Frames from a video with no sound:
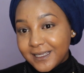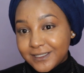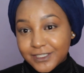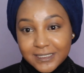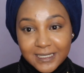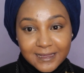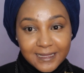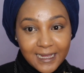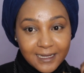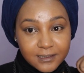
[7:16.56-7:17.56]
And just like
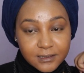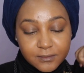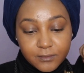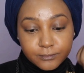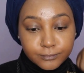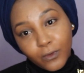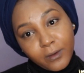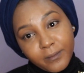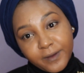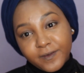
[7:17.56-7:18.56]
that,
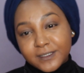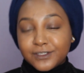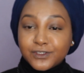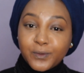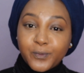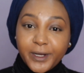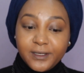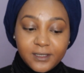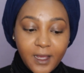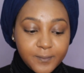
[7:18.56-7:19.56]
my face is all
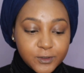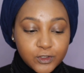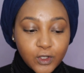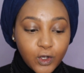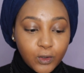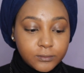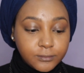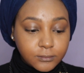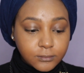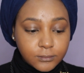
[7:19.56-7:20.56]
brightened up. So
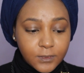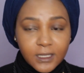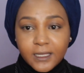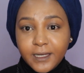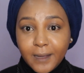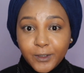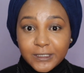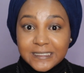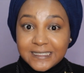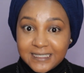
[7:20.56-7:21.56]
now I'm
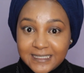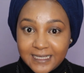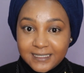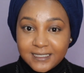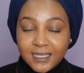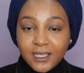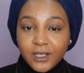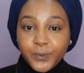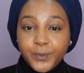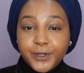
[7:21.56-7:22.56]
gonna set.
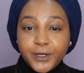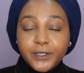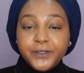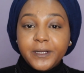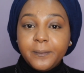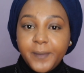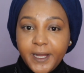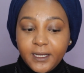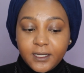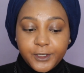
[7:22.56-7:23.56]
We're not gonna bake.